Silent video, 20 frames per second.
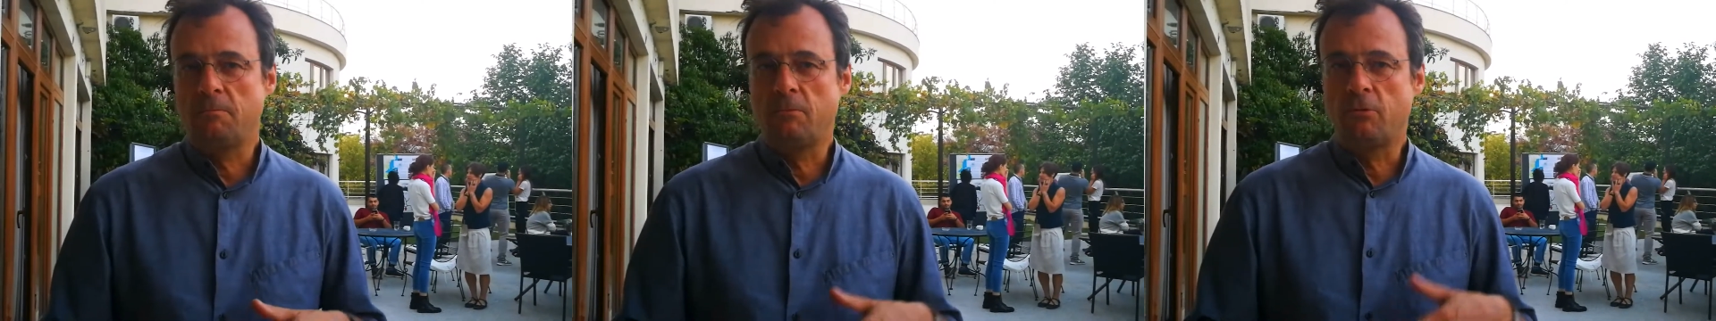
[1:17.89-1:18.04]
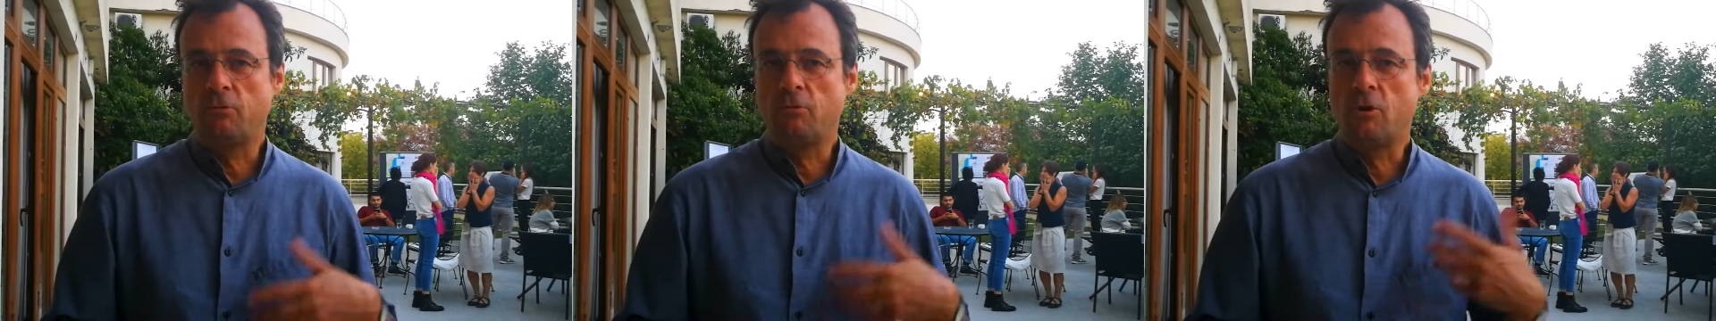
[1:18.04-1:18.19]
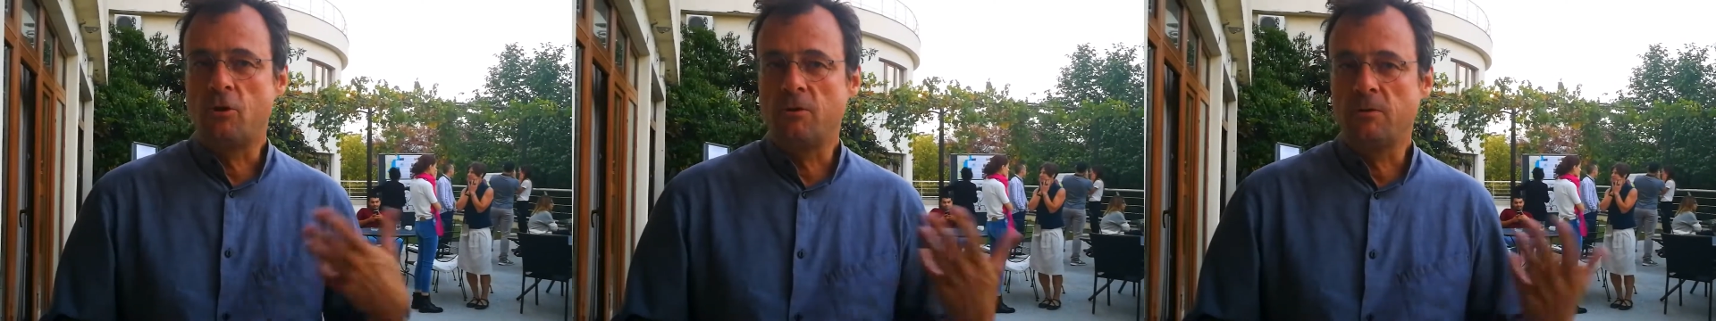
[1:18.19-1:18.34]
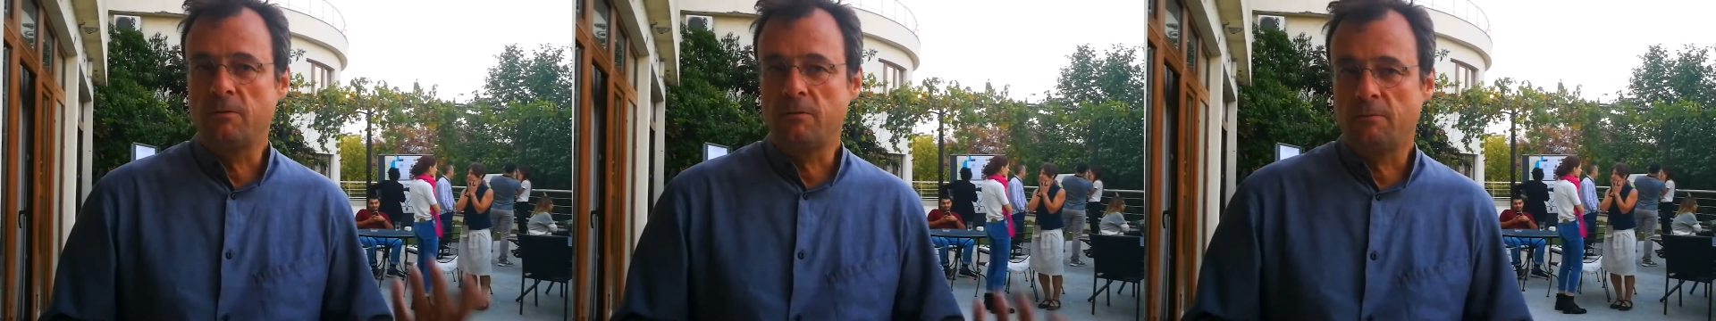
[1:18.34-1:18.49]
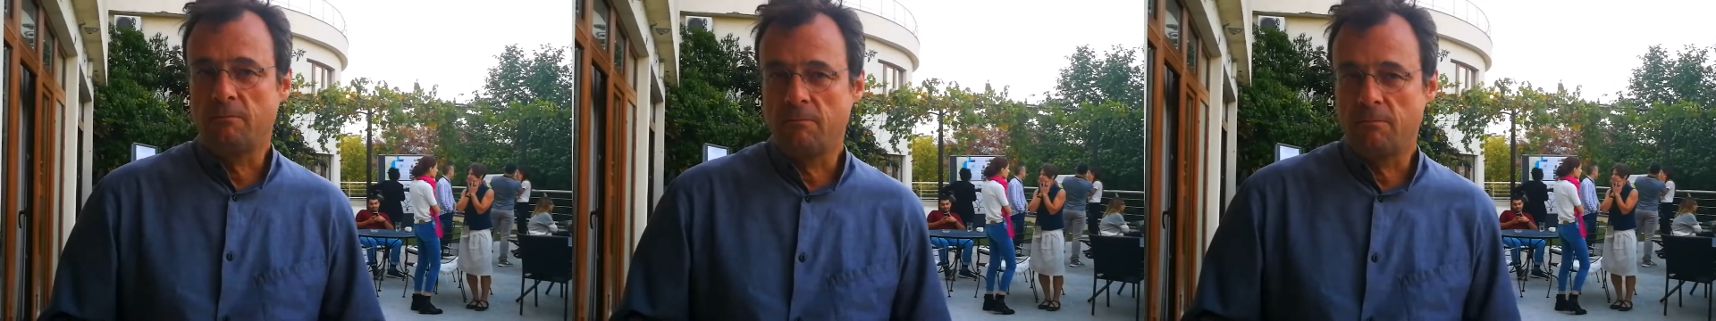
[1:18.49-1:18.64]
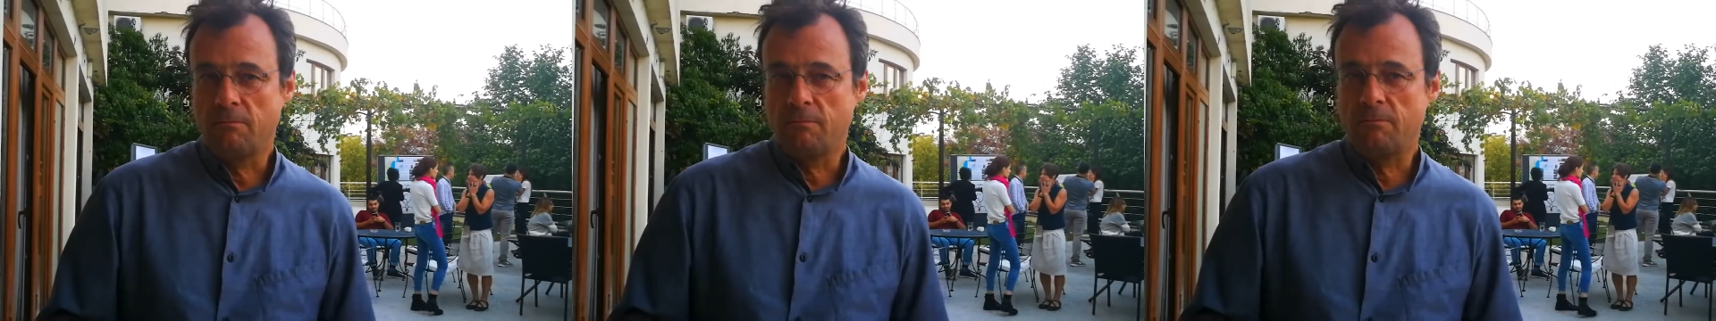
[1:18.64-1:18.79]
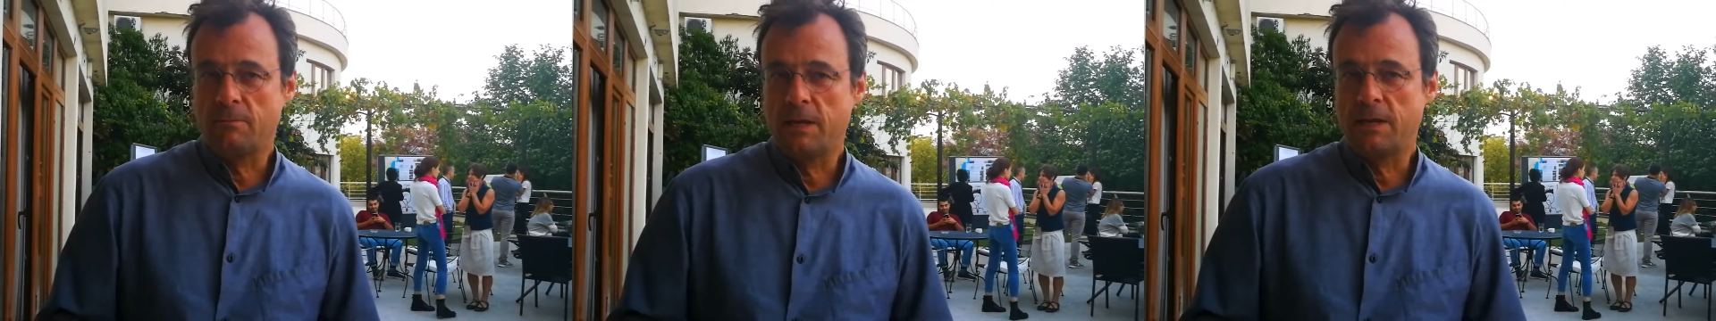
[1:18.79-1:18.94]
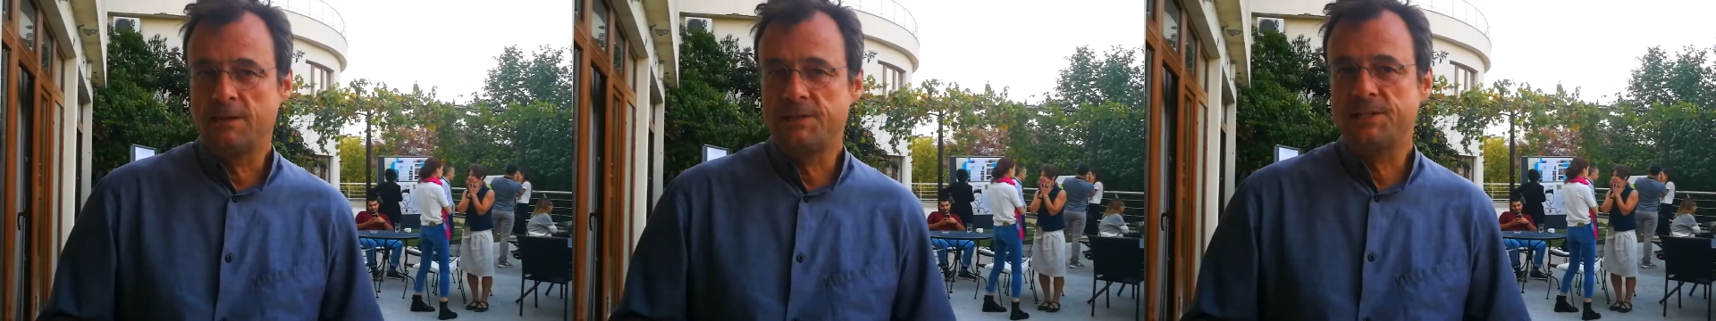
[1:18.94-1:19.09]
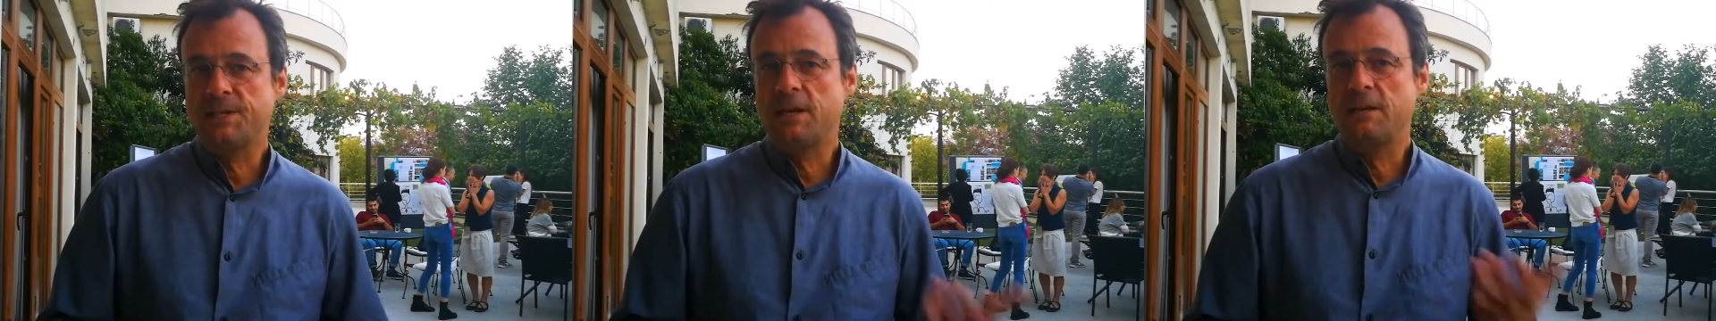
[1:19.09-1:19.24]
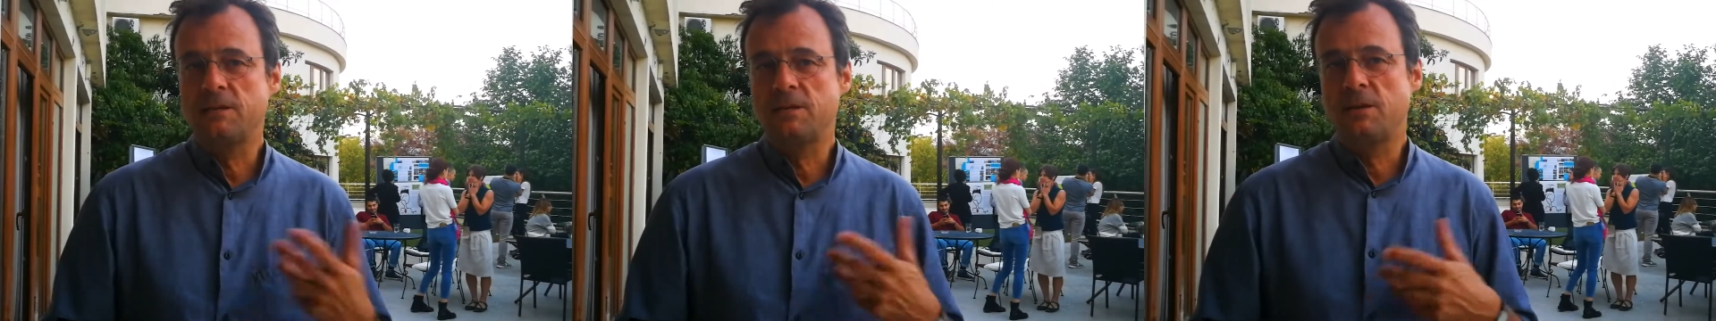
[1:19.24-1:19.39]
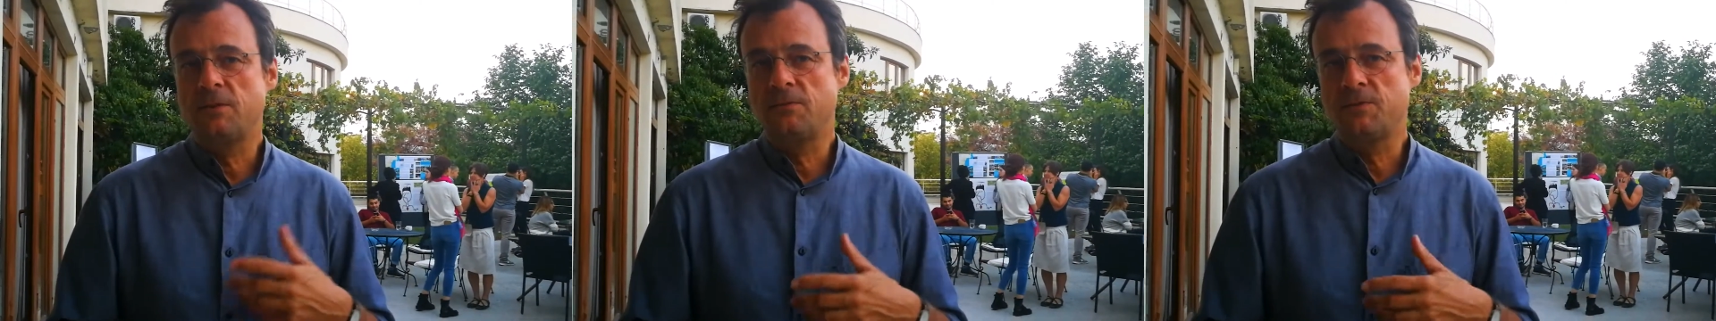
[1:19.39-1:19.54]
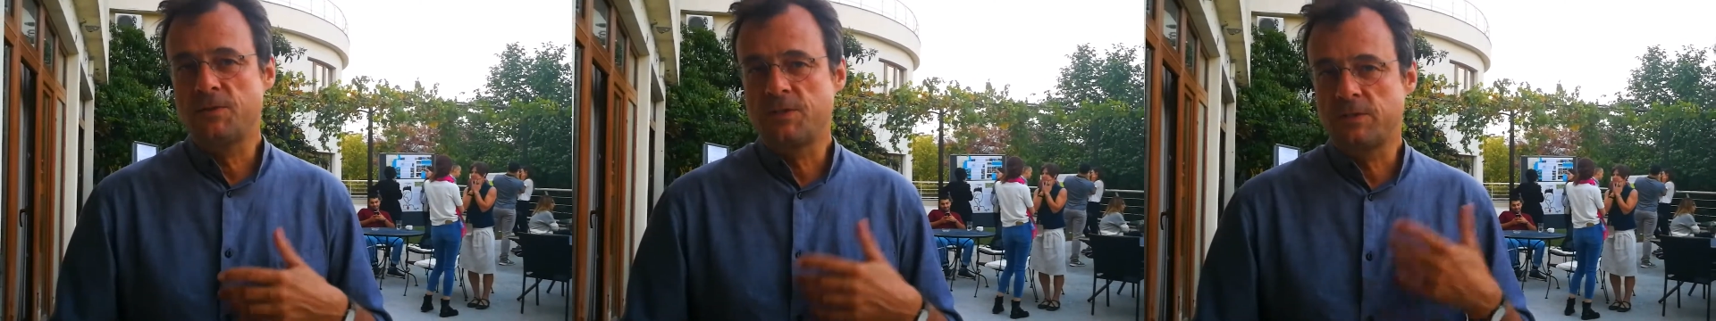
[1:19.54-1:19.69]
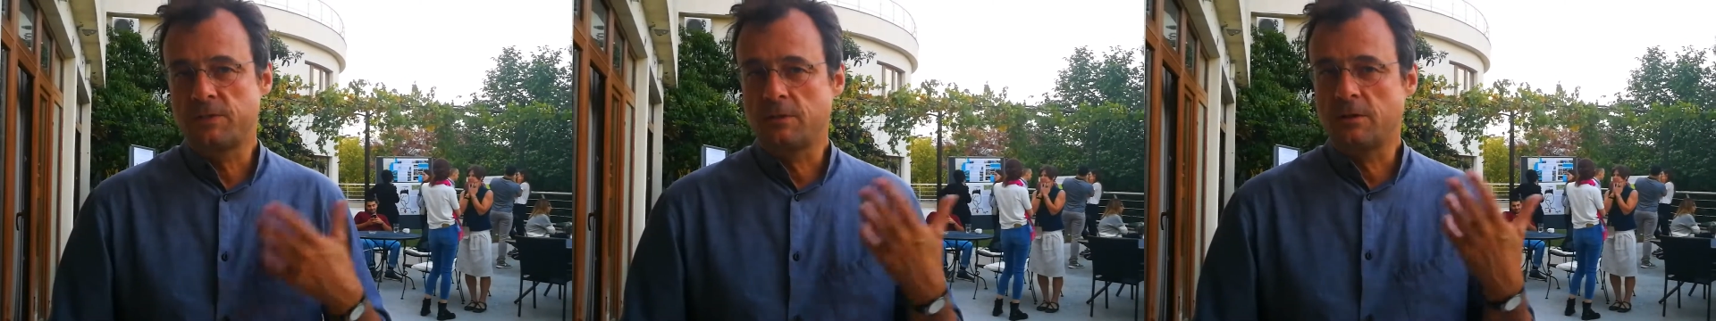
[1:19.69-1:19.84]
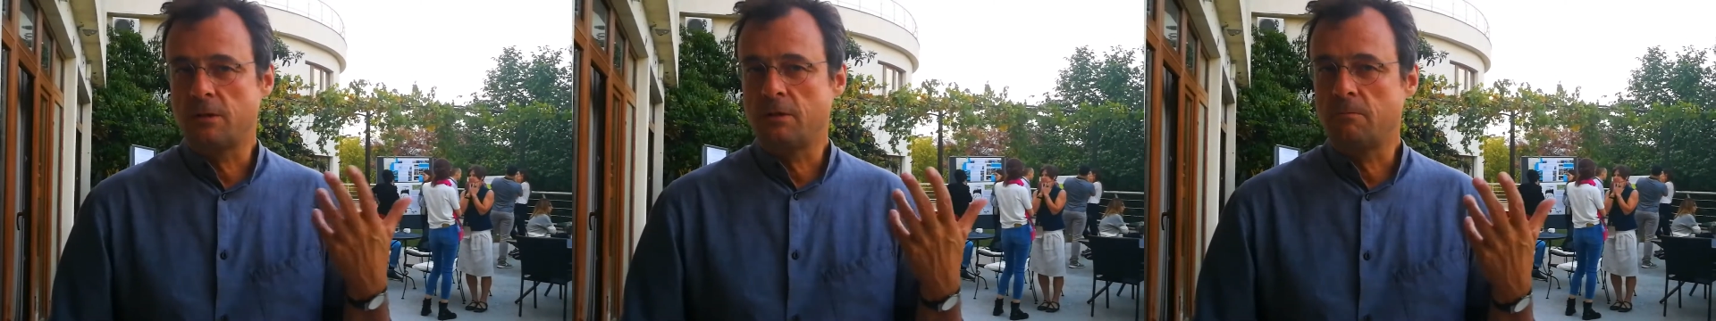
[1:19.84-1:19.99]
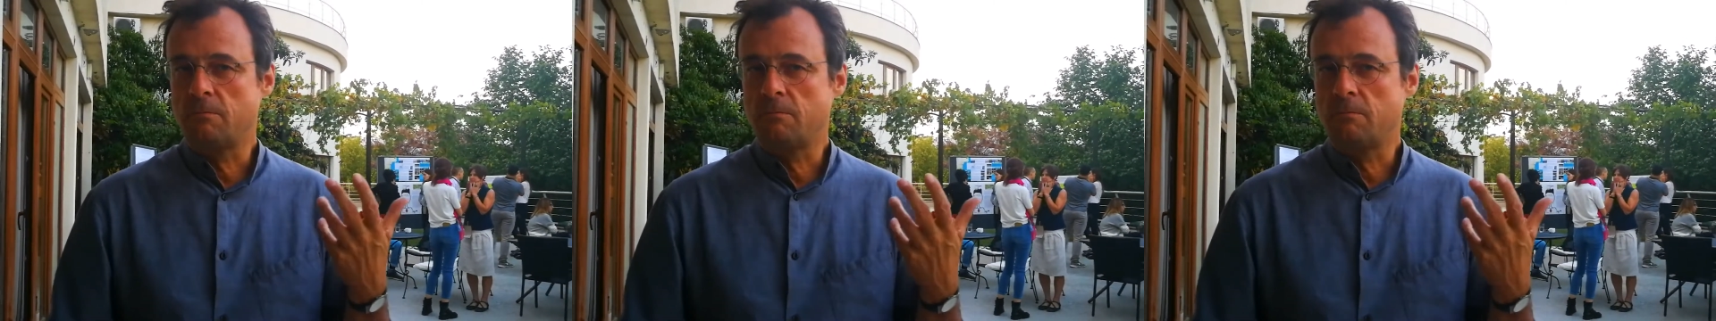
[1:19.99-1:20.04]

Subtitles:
wrong incentives,